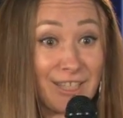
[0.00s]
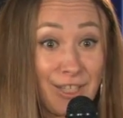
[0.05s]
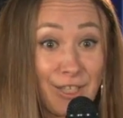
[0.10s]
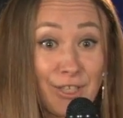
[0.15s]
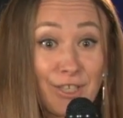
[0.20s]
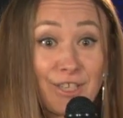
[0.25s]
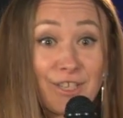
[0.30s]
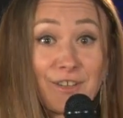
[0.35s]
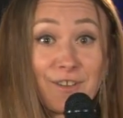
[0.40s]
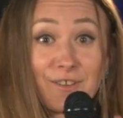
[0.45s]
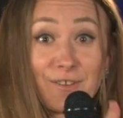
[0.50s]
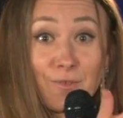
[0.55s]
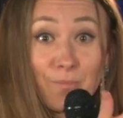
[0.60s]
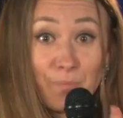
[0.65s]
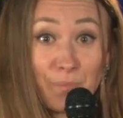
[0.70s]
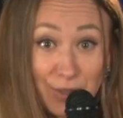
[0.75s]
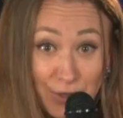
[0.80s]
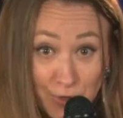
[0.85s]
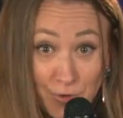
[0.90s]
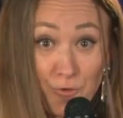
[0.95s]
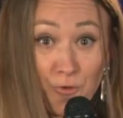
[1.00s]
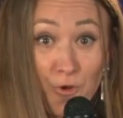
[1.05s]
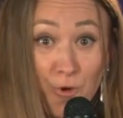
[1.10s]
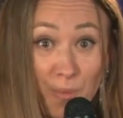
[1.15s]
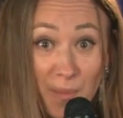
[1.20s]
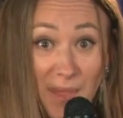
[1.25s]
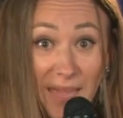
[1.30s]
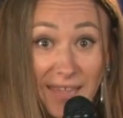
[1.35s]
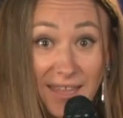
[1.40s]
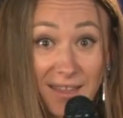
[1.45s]
And I
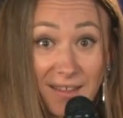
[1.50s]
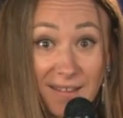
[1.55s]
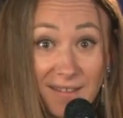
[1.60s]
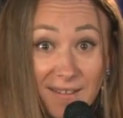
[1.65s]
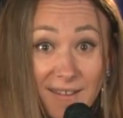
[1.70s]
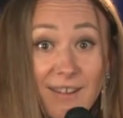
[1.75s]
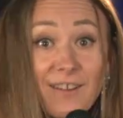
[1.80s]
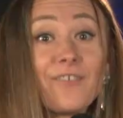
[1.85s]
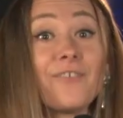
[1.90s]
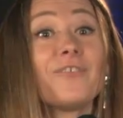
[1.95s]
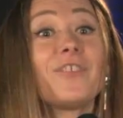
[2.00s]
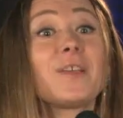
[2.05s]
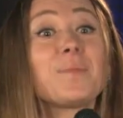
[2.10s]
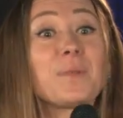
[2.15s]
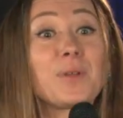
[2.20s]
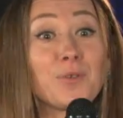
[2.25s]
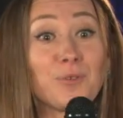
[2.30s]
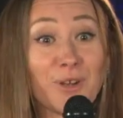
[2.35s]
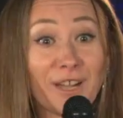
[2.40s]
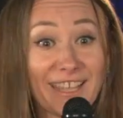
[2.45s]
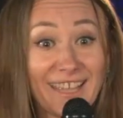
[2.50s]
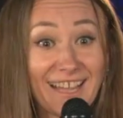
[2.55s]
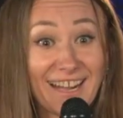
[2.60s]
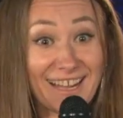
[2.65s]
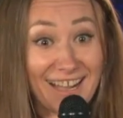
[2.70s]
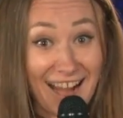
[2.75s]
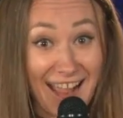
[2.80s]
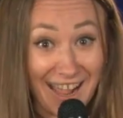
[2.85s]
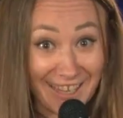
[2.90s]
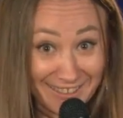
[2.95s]
decided
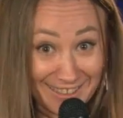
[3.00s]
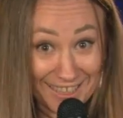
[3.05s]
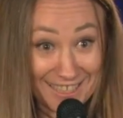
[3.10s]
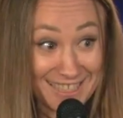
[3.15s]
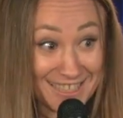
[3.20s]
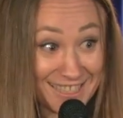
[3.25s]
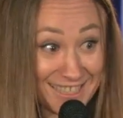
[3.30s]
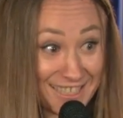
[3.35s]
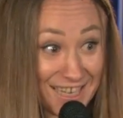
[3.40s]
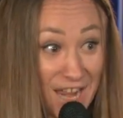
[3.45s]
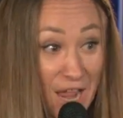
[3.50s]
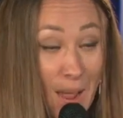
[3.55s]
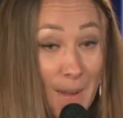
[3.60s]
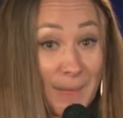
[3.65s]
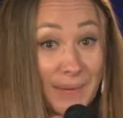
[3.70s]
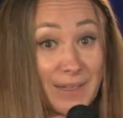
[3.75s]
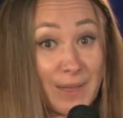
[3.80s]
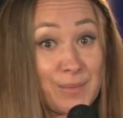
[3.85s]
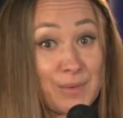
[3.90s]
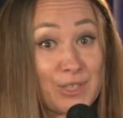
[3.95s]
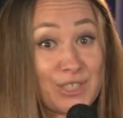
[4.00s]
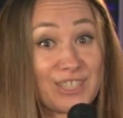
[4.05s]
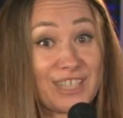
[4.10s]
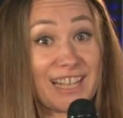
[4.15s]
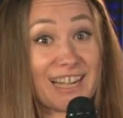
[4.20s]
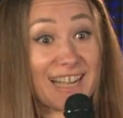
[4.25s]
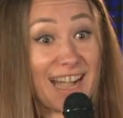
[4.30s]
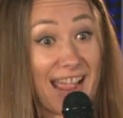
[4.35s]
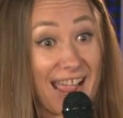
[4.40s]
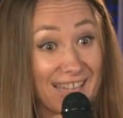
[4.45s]
to to
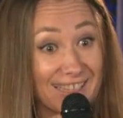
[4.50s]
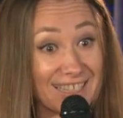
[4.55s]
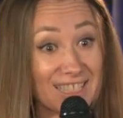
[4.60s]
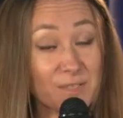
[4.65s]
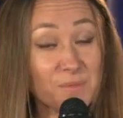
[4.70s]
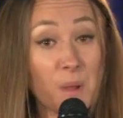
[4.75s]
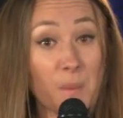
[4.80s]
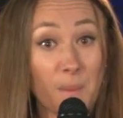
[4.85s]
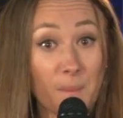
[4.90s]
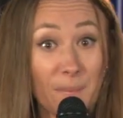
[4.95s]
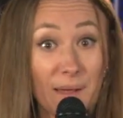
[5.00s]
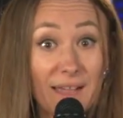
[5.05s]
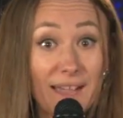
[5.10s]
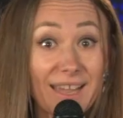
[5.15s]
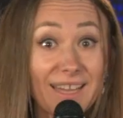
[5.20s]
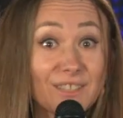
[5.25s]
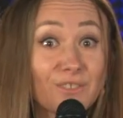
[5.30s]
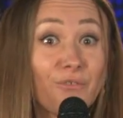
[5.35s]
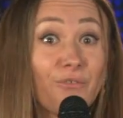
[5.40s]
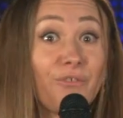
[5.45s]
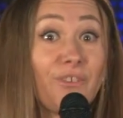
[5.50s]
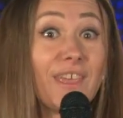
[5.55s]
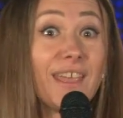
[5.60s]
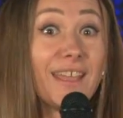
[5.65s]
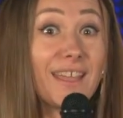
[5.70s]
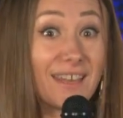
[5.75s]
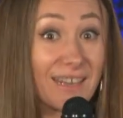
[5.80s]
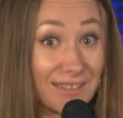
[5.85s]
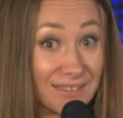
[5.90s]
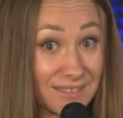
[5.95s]
be clever or to be
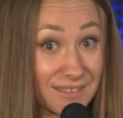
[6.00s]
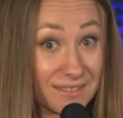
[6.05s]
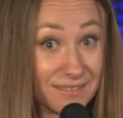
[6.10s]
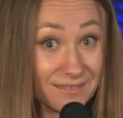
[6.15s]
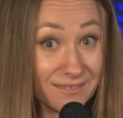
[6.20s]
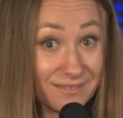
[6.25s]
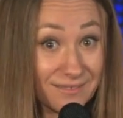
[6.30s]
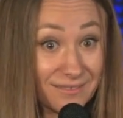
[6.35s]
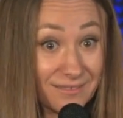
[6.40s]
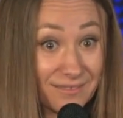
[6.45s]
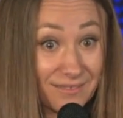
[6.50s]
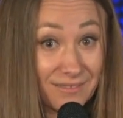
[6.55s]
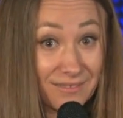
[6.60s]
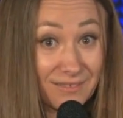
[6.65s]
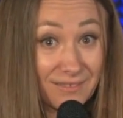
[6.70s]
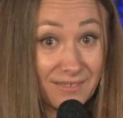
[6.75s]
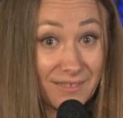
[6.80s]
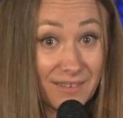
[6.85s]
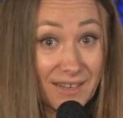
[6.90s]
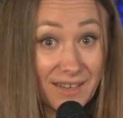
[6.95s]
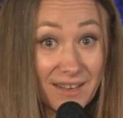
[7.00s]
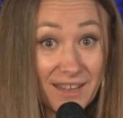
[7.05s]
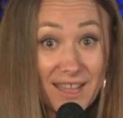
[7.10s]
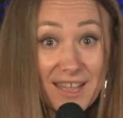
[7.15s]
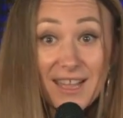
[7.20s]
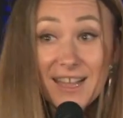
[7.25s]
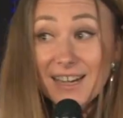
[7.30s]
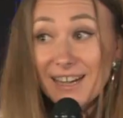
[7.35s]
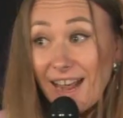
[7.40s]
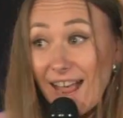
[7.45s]
happy or joyful,
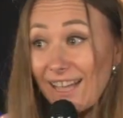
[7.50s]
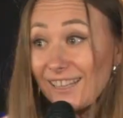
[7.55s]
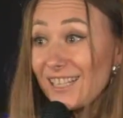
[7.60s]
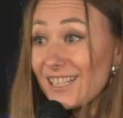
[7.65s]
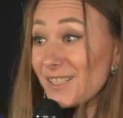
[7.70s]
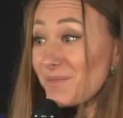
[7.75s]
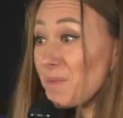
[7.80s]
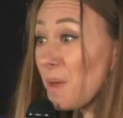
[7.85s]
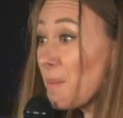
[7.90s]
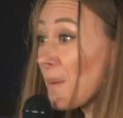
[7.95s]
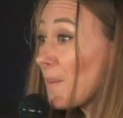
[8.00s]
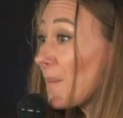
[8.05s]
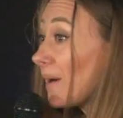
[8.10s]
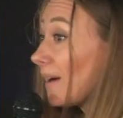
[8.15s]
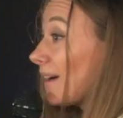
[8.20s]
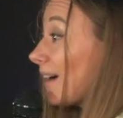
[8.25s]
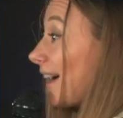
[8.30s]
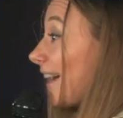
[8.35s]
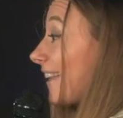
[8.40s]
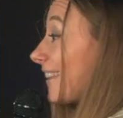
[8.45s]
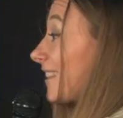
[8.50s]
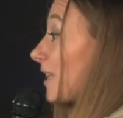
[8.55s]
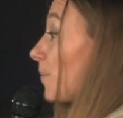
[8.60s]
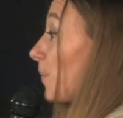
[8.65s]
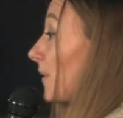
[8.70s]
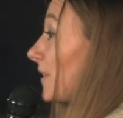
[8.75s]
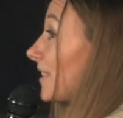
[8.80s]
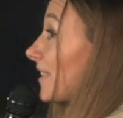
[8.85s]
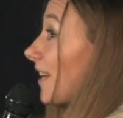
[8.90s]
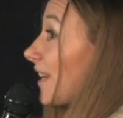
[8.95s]
because happiness,
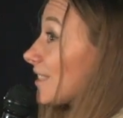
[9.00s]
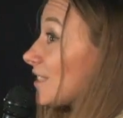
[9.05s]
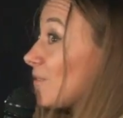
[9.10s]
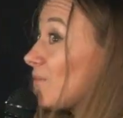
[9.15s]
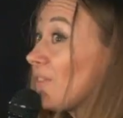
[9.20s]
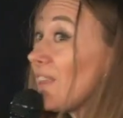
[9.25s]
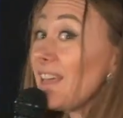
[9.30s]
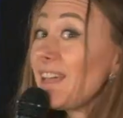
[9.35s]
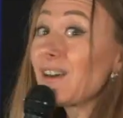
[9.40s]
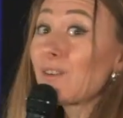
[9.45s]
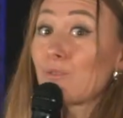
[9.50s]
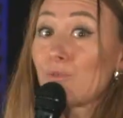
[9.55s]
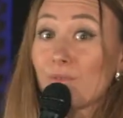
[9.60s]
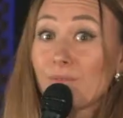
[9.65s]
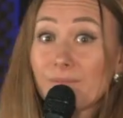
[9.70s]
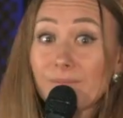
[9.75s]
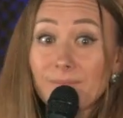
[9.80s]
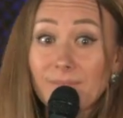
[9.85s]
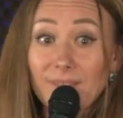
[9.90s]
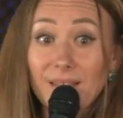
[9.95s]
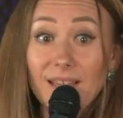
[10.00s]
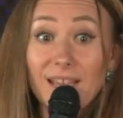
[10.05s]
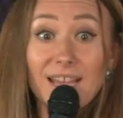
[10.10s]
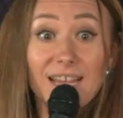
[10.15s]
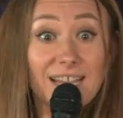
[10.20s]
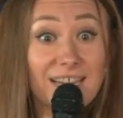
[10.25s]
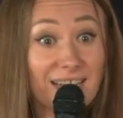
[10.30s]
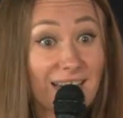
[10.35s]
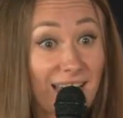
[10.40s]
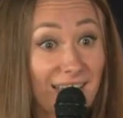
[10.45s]
joyful helps
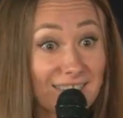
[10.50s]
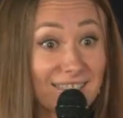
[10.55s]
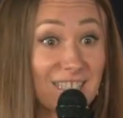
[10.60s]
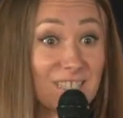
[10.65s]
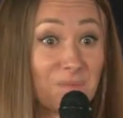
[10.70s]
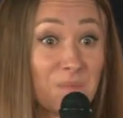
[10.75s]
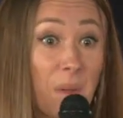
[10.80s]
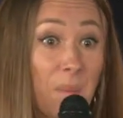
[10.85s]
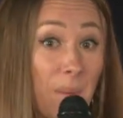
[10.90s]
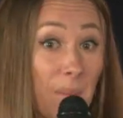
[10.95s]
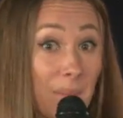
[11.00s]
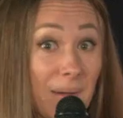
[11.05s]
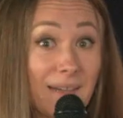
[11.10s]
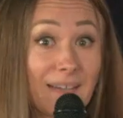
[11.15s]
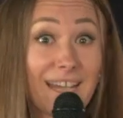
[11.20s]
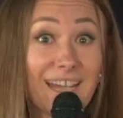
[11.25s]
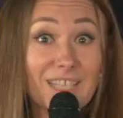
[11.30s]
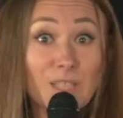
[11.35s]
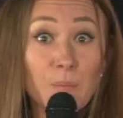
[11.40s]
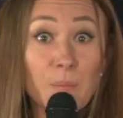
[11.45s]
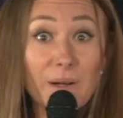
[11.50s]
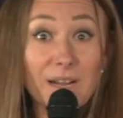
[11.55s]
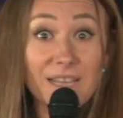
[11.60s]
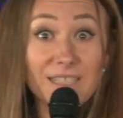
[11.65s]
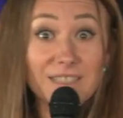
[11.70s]
me to believe,